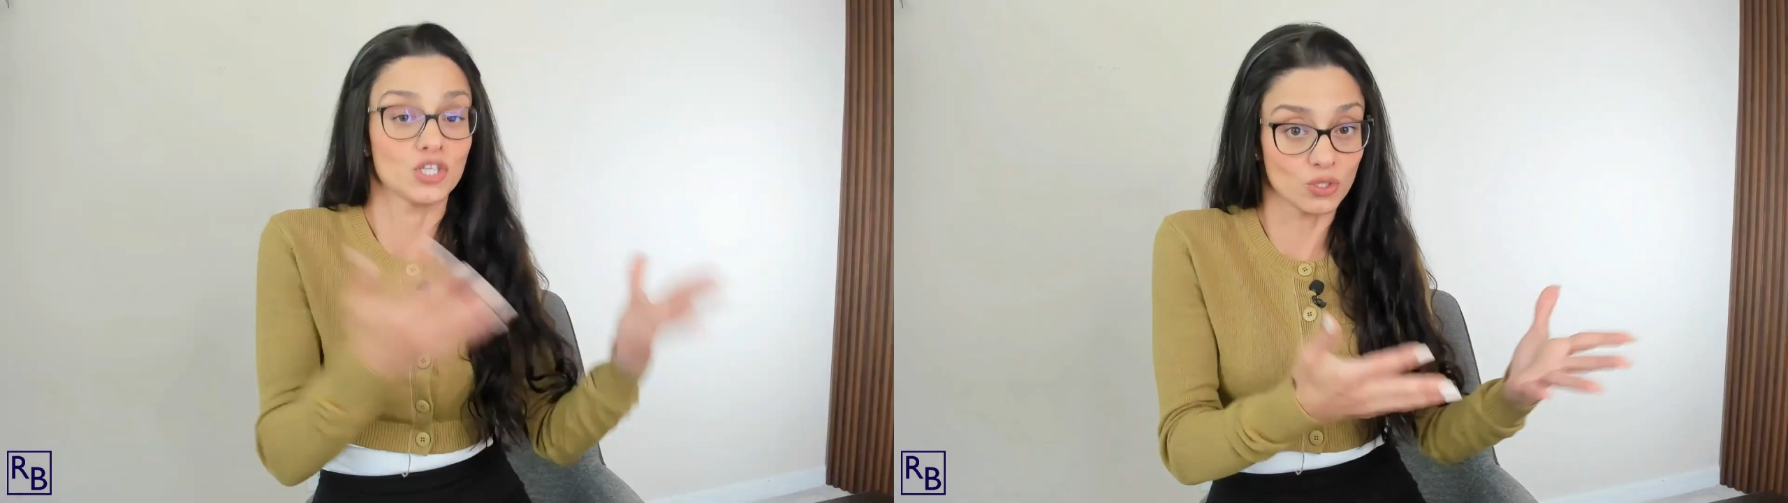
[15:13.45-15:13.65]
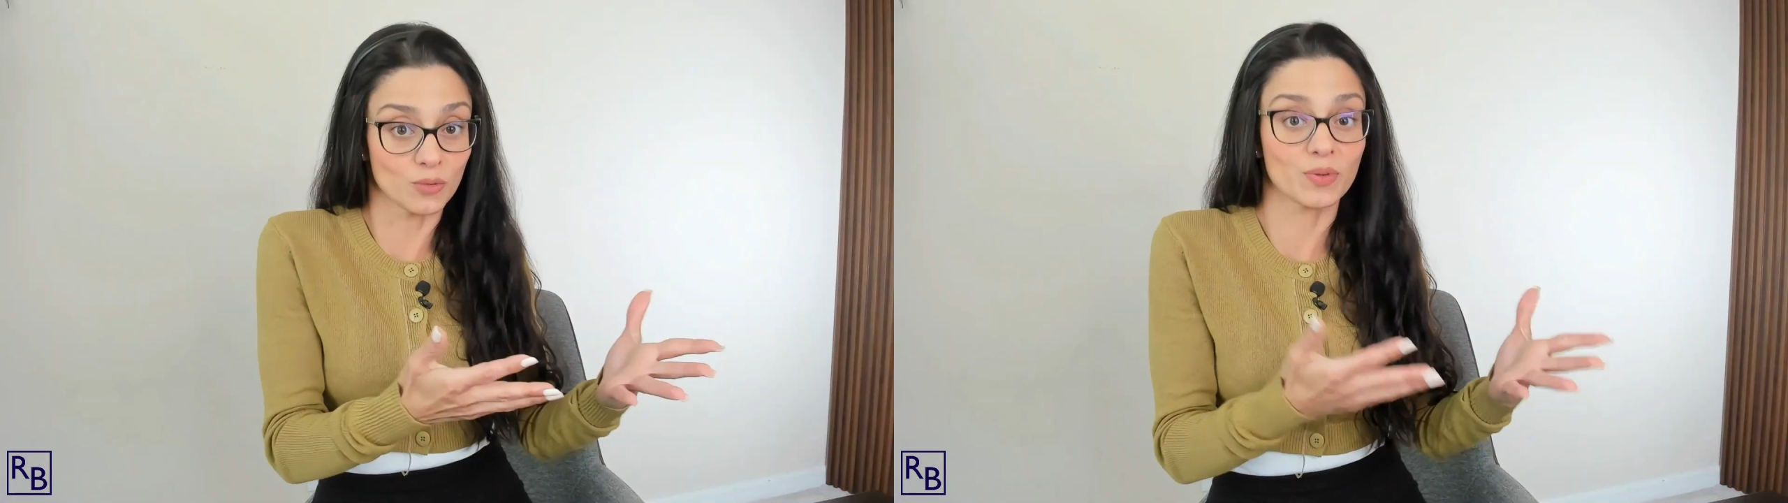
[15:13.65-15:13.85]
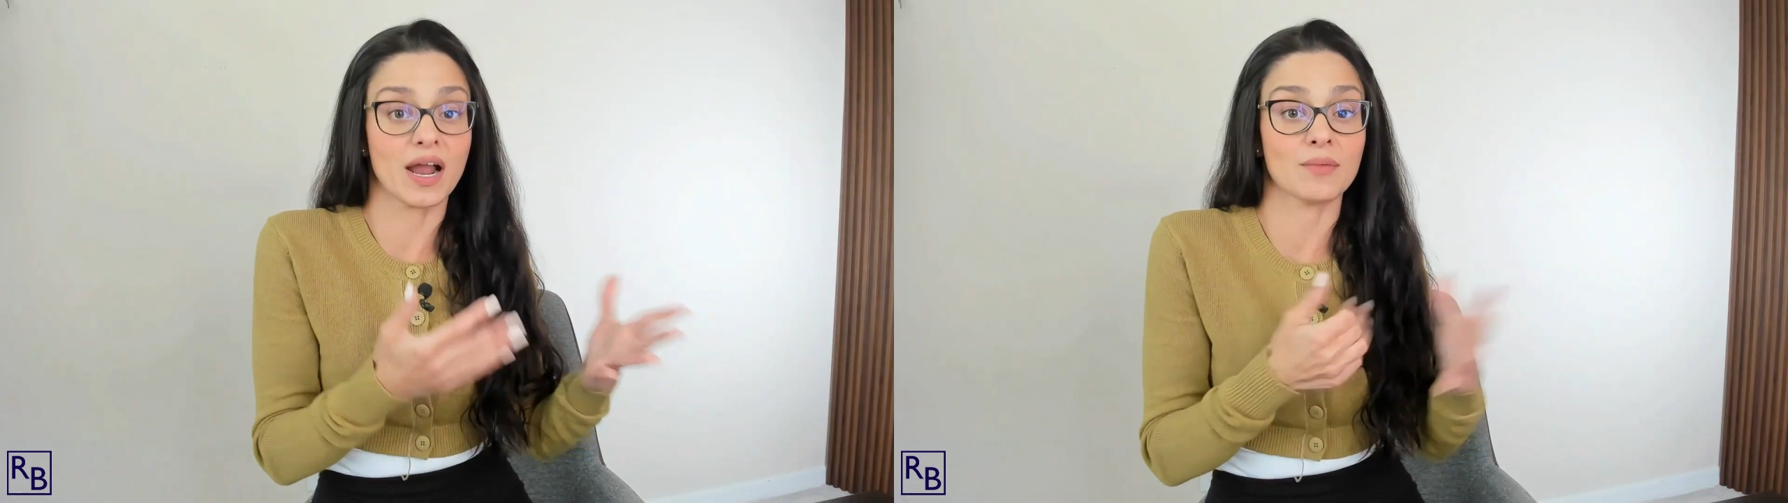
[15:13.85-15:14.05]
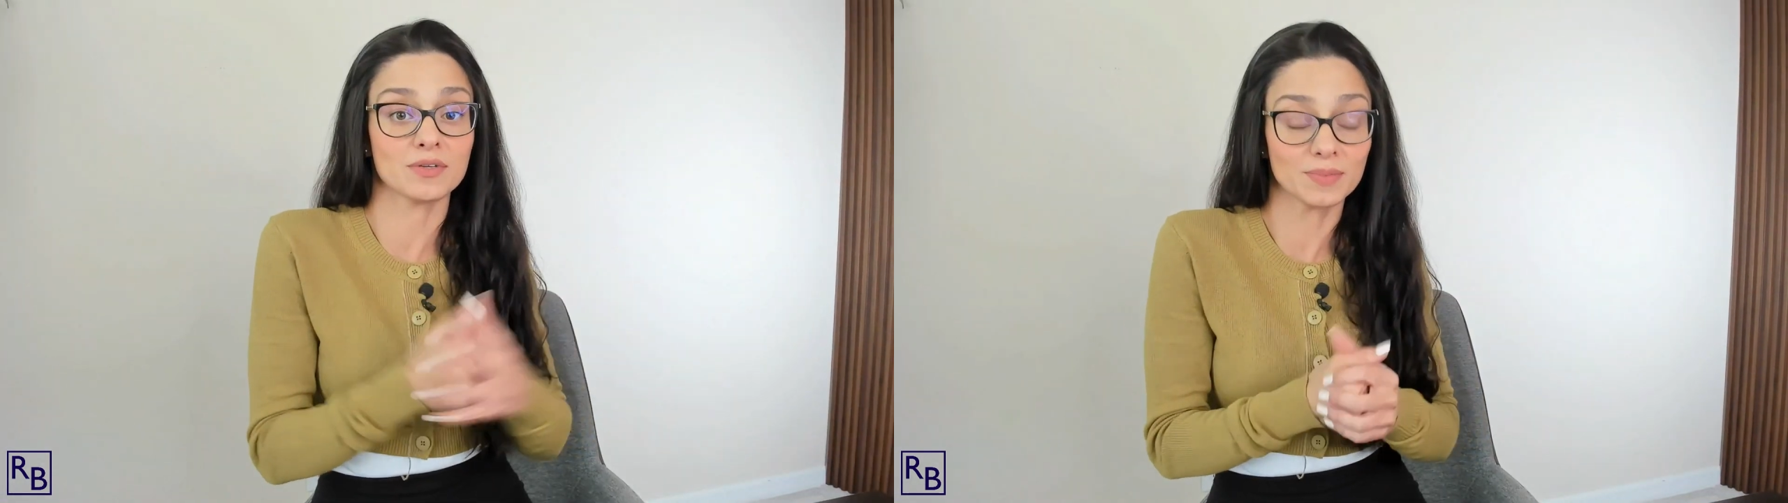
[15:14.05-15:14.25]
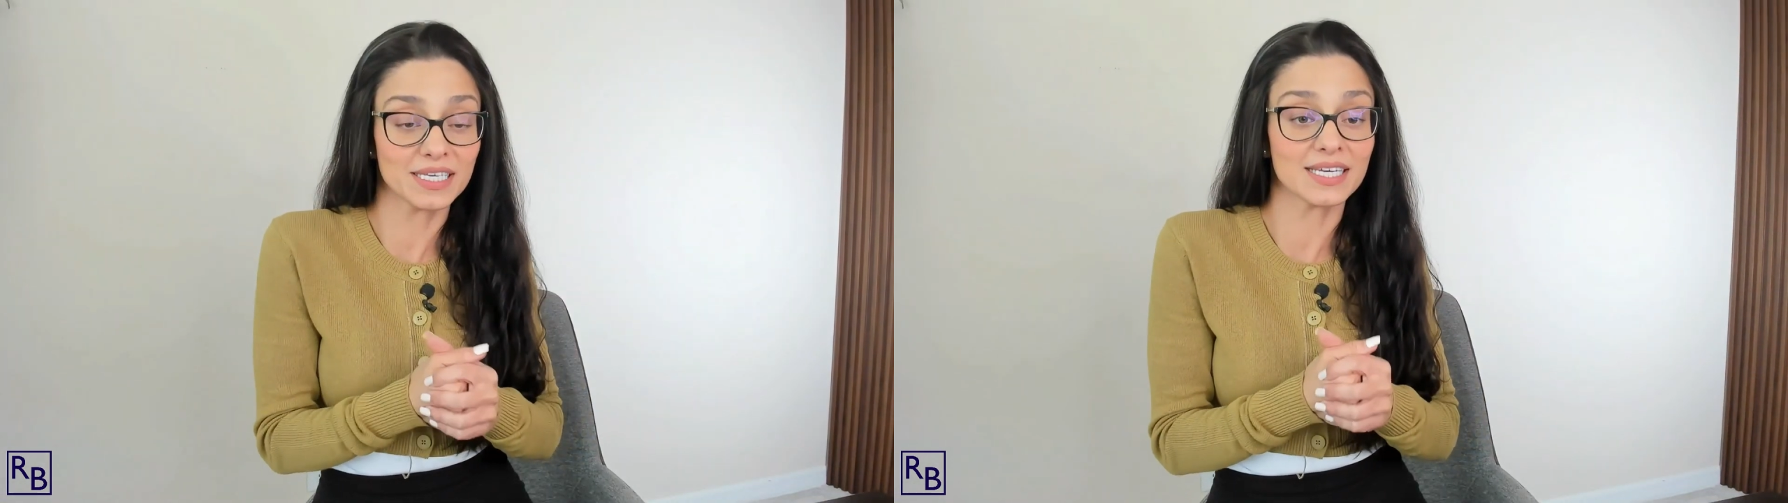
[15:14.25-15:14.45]
you'll
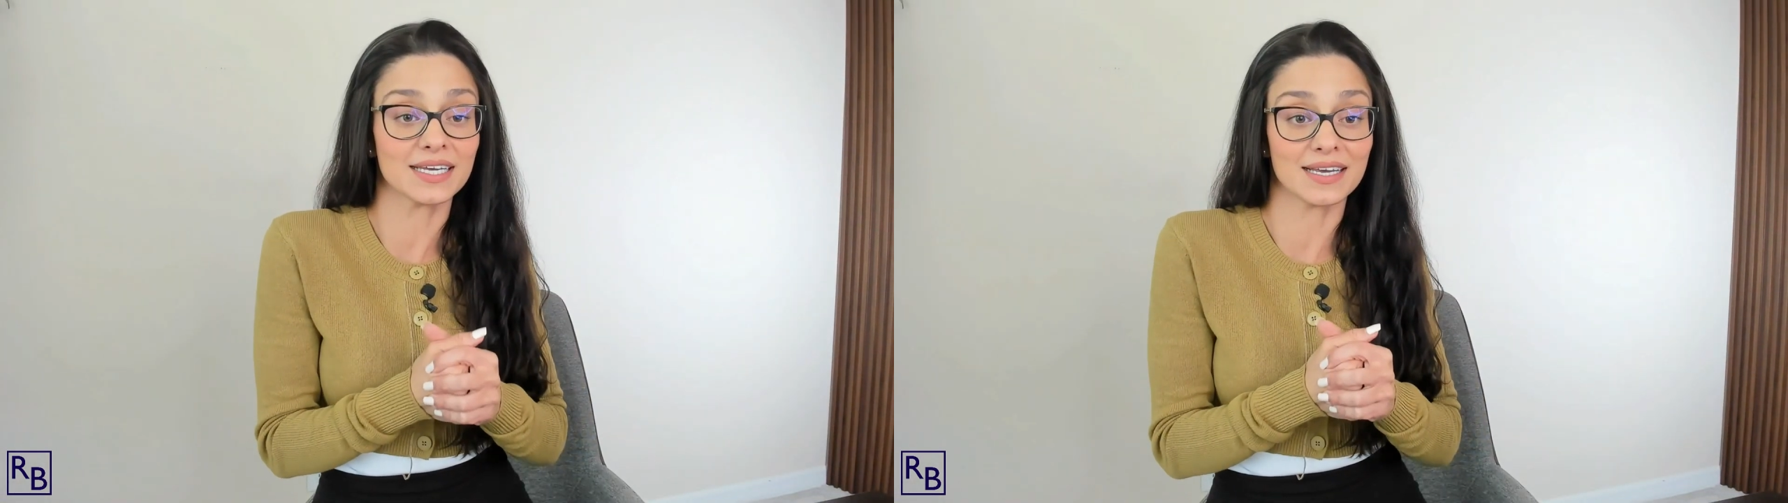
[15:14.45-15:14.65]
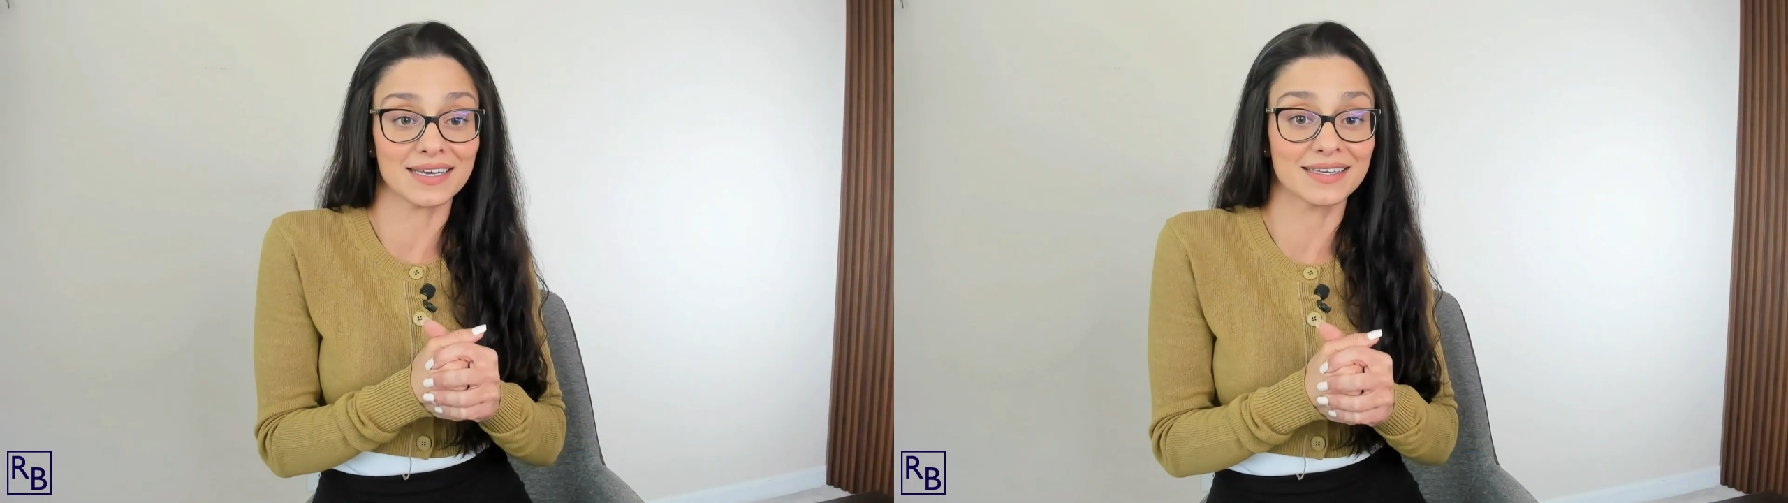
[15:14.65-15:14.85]
probably